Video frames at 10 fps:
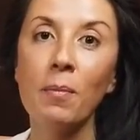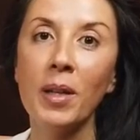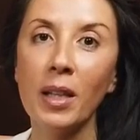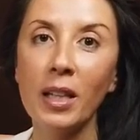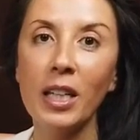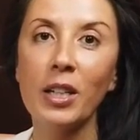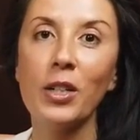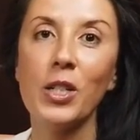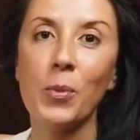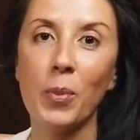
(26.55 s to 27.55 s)

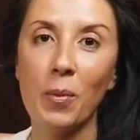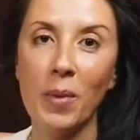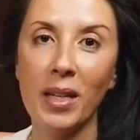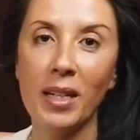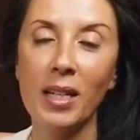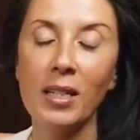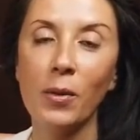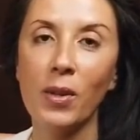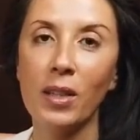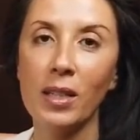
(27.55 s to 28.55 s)
milliliters per
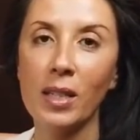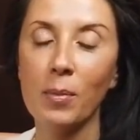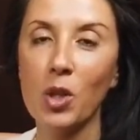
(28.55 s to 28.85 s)
minute with this